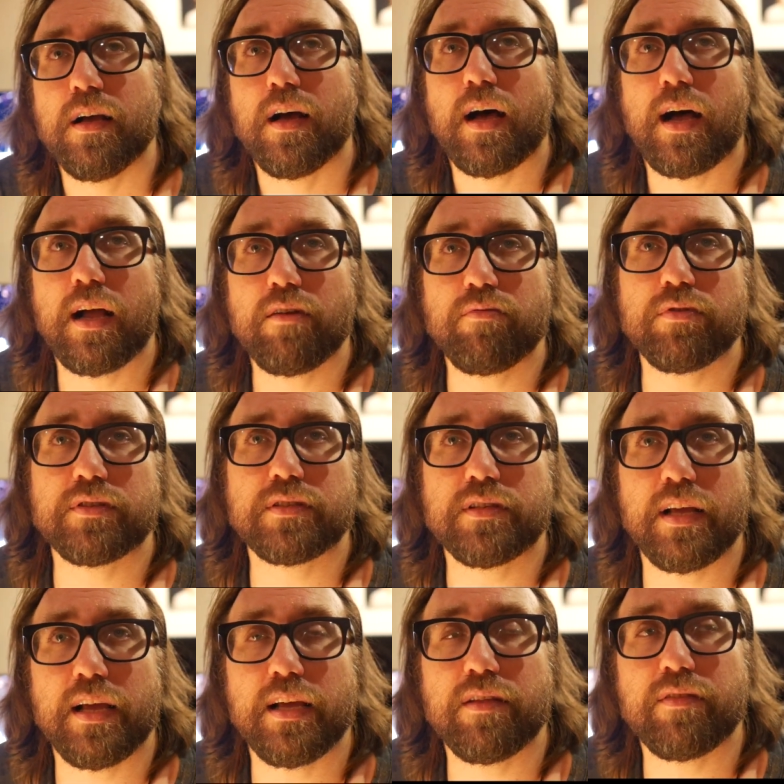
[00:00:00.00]
I will
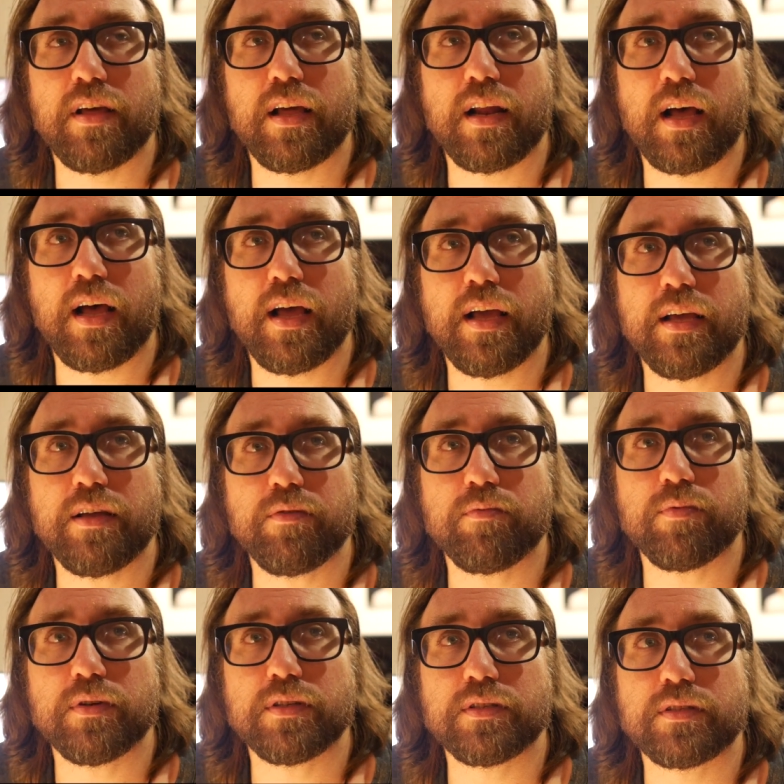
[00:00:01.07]
say that I
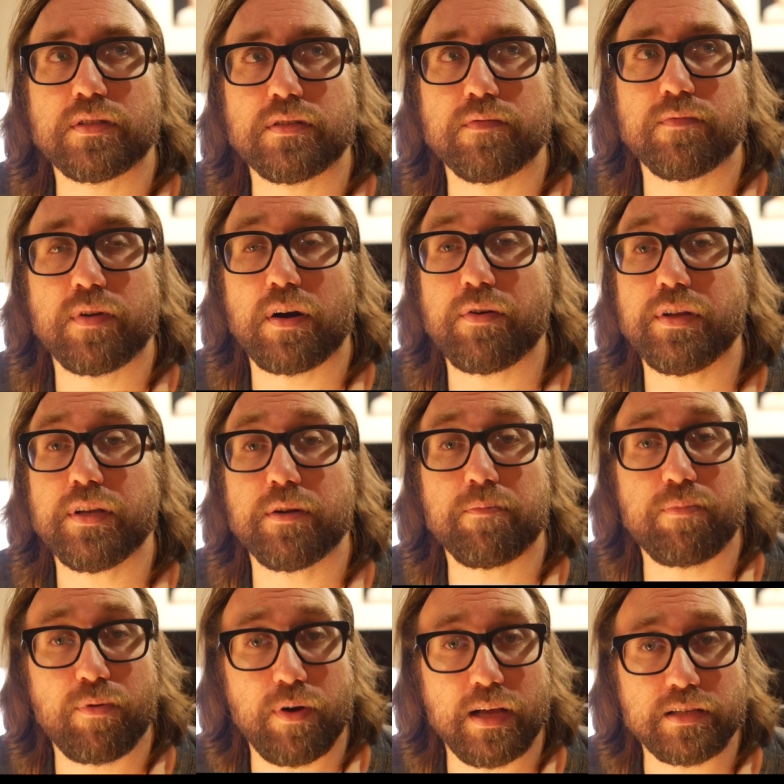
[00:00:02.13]
was very
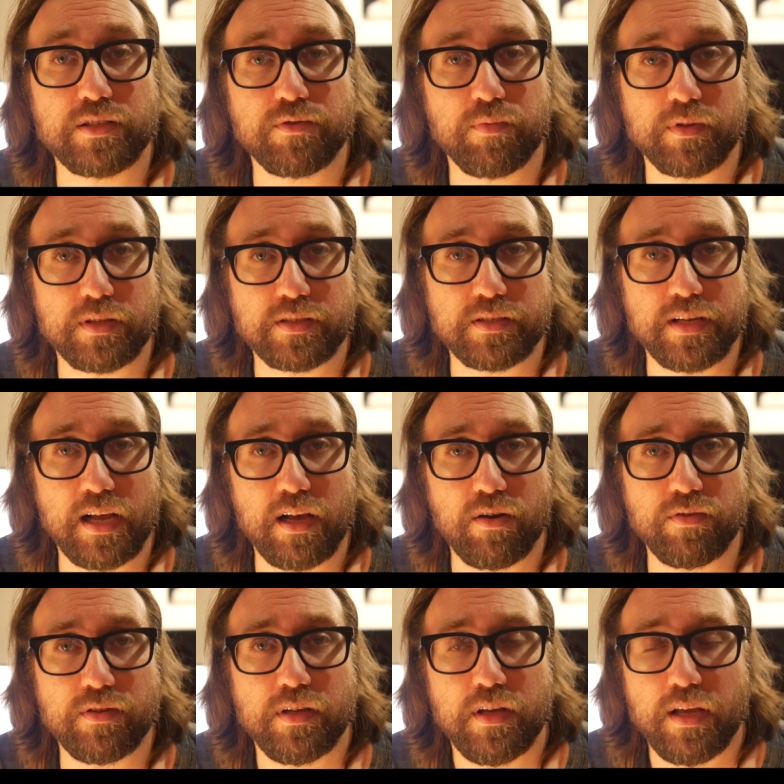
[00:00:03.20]
impressed with the
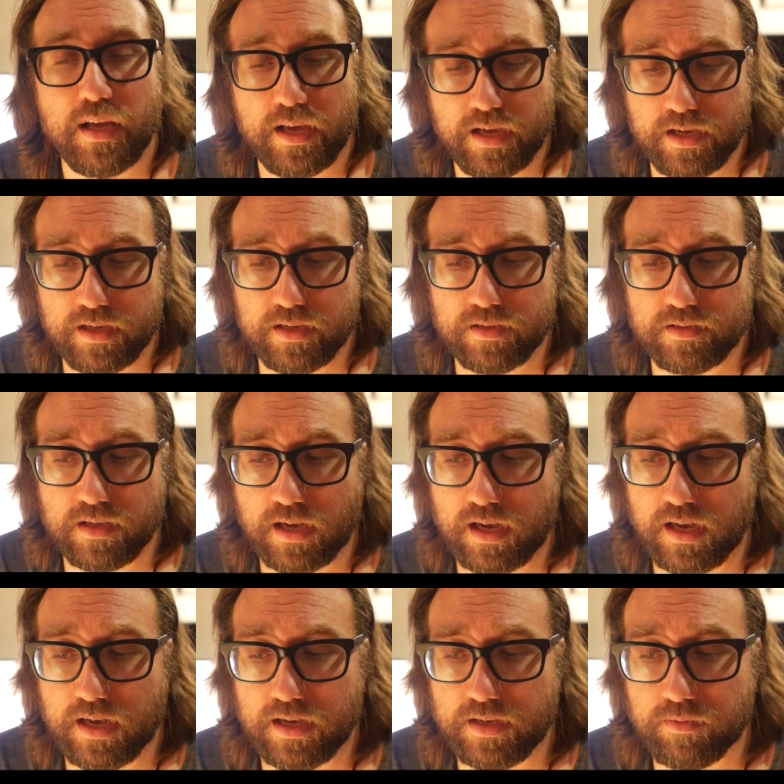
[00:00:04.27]
sound, and
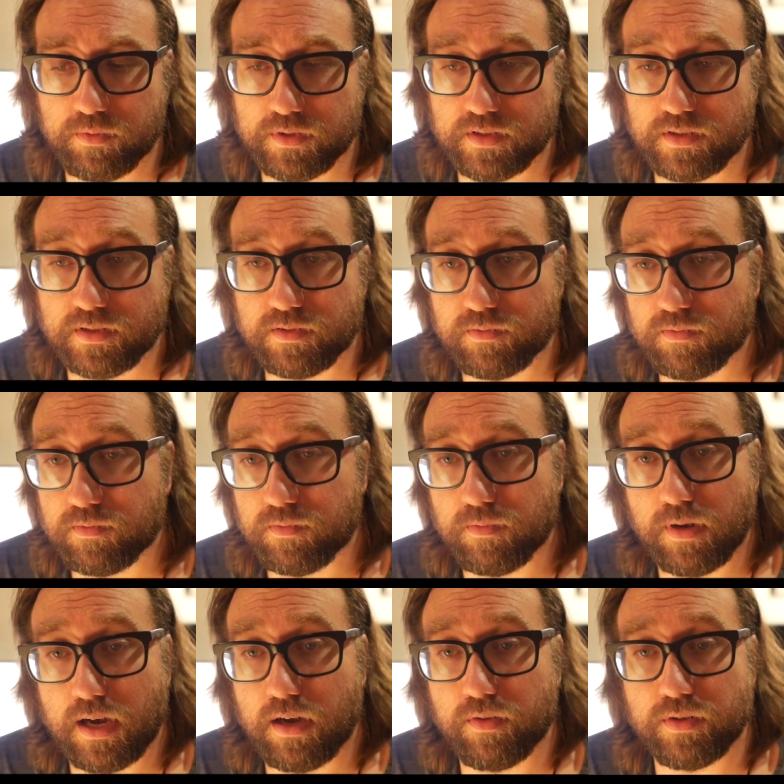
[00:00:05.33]
I was
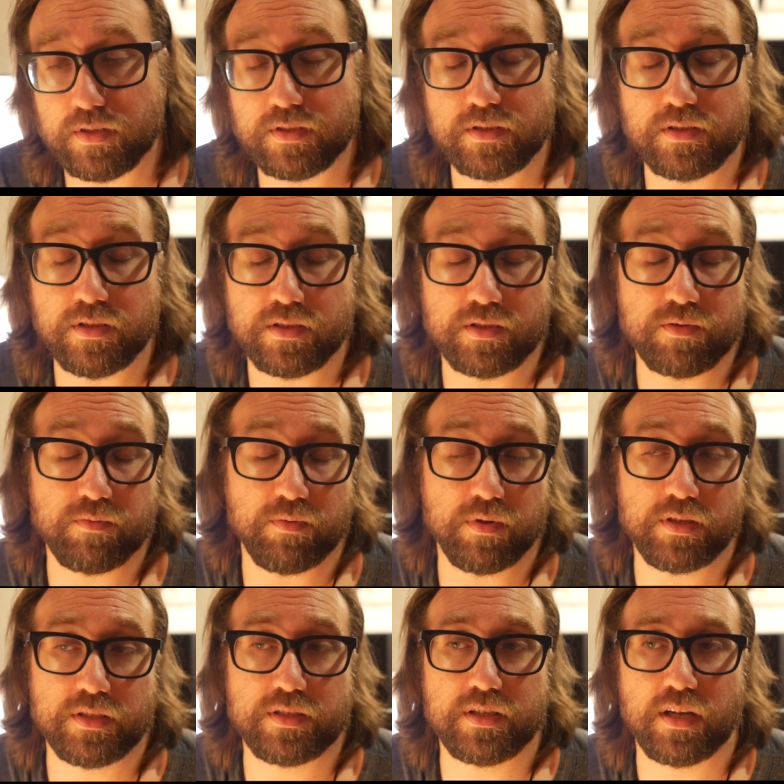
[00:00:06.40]
wow, this this
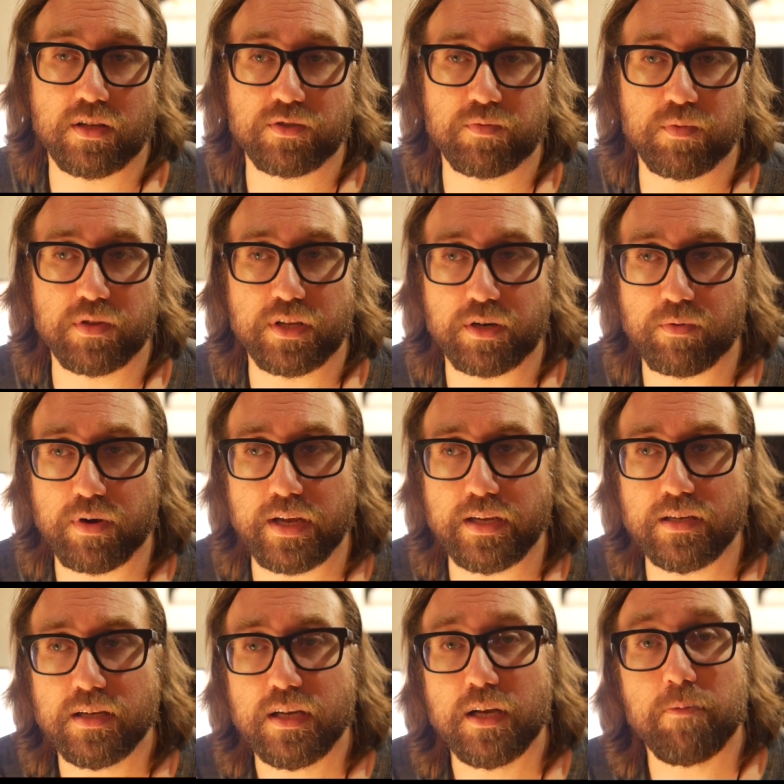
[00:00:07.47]
really sounds really
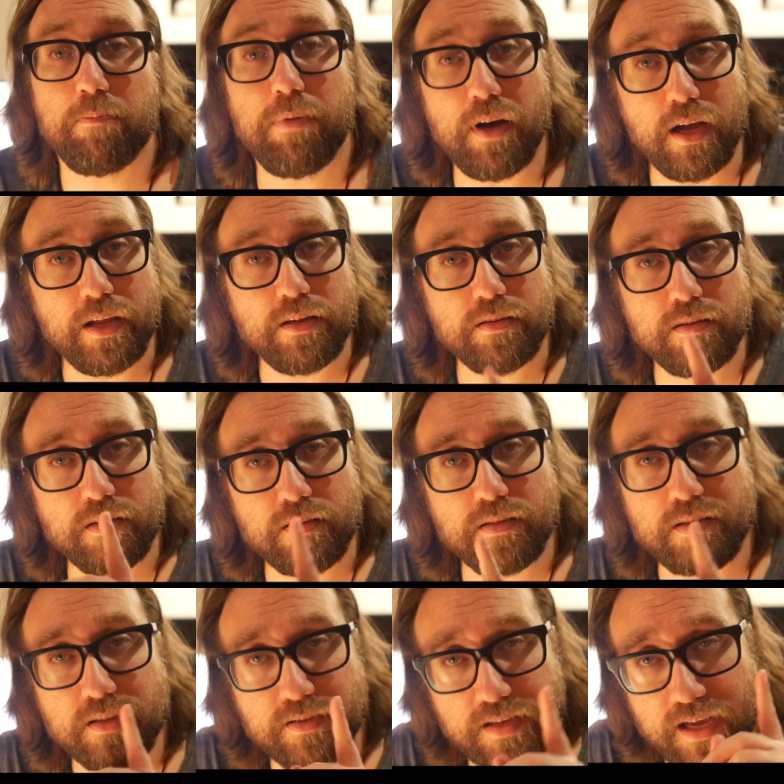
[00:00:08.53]
great. But
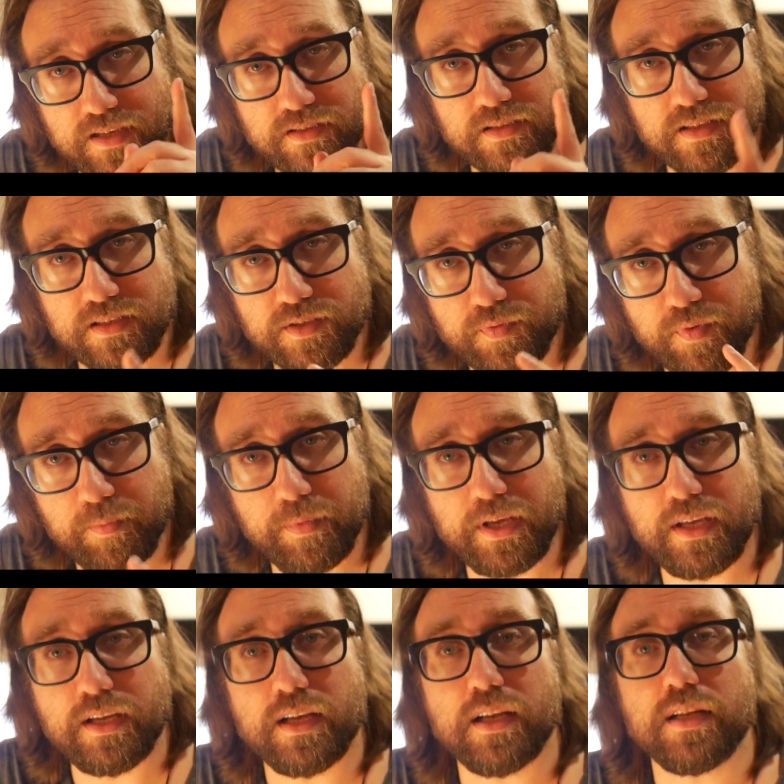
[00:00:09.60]
the test is for
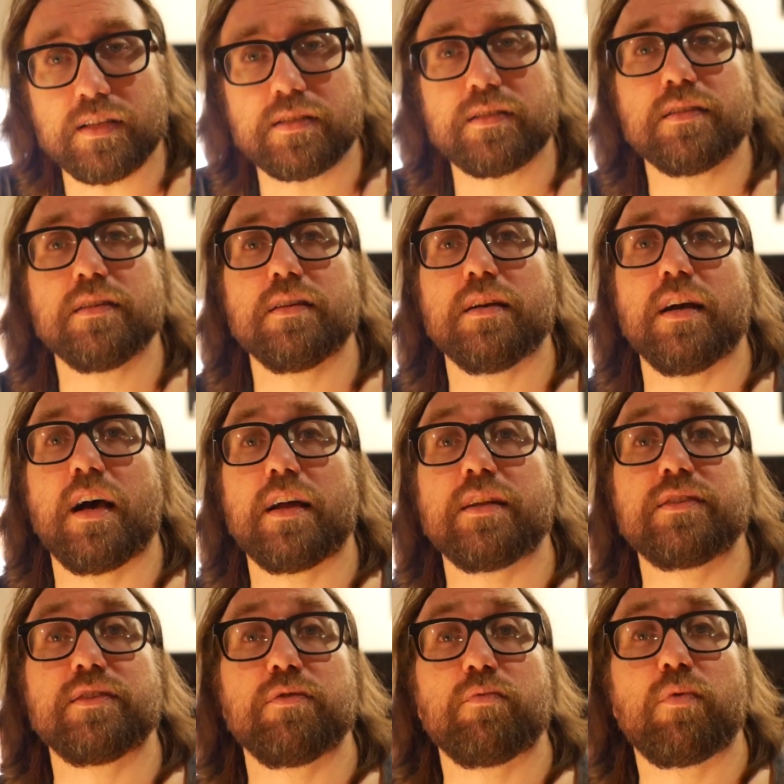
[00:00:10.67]
me is how
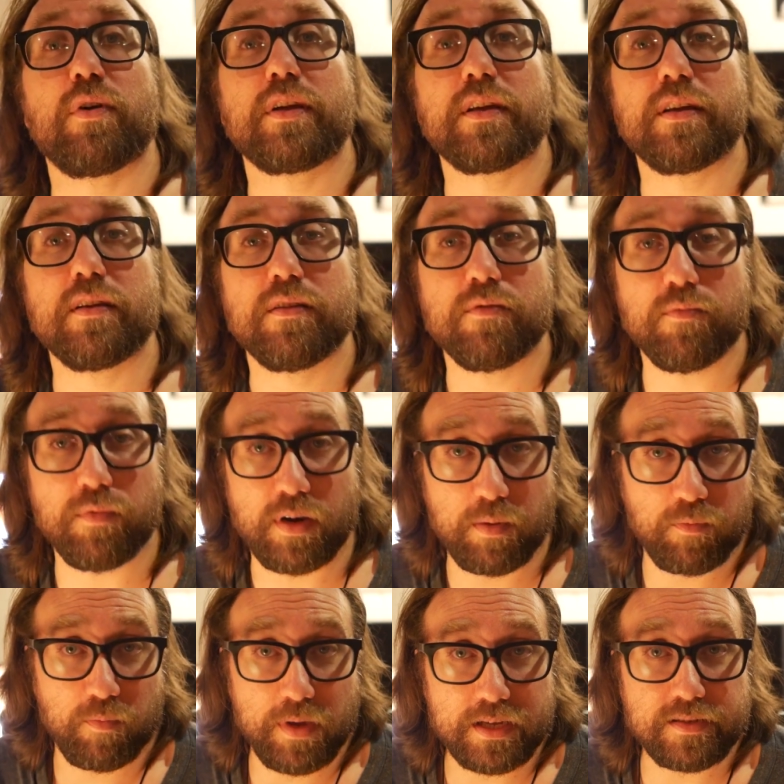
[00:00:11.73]
does it work when
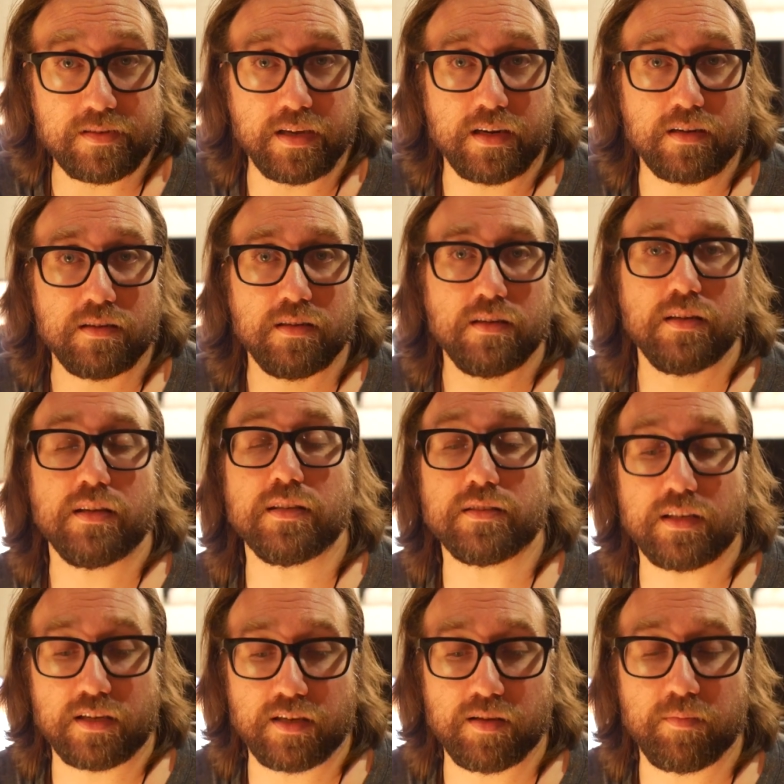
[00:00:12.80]
I'm mixing? Is
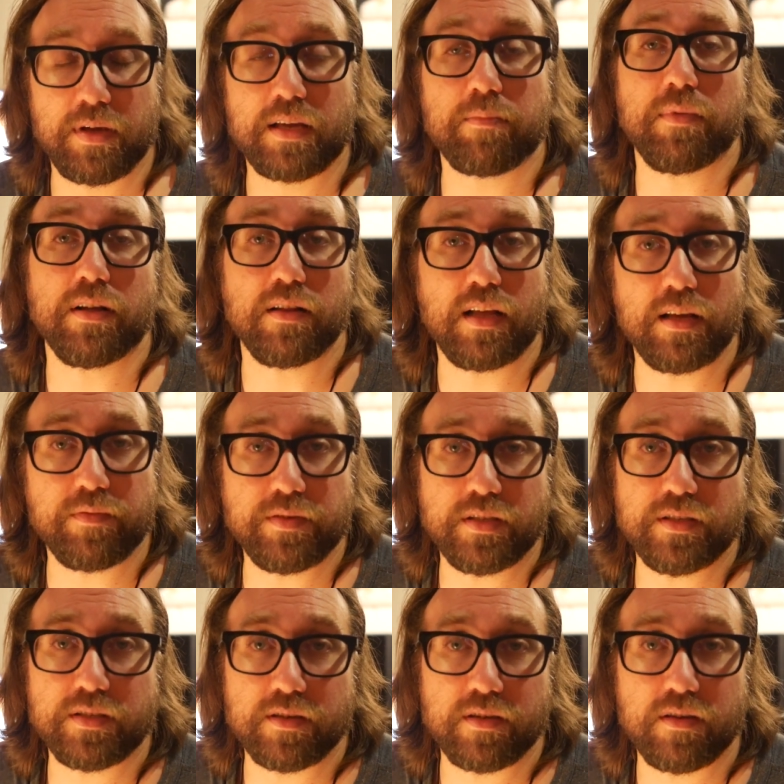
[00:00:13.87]
it going to make my life
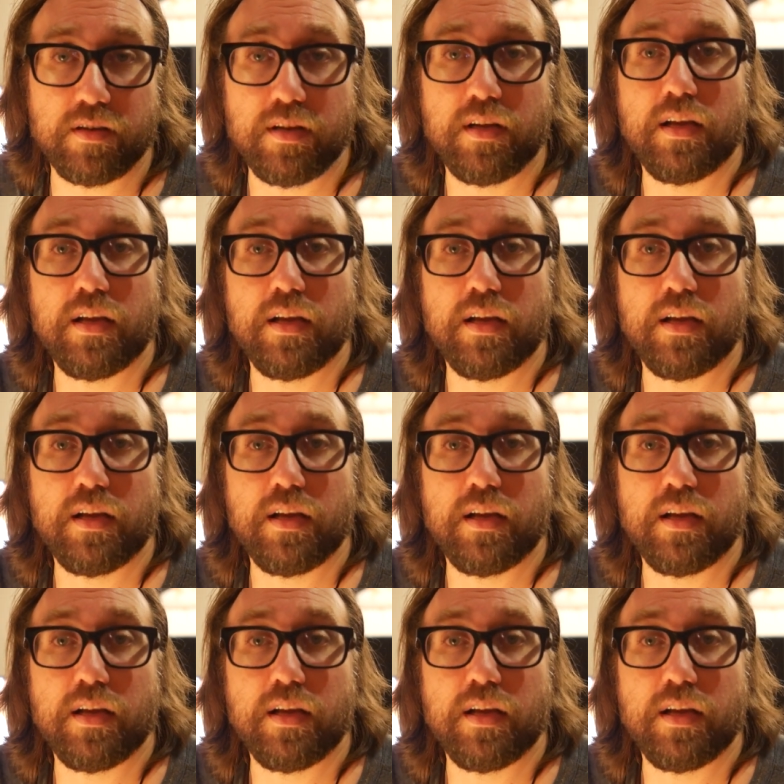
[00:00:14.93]
easier?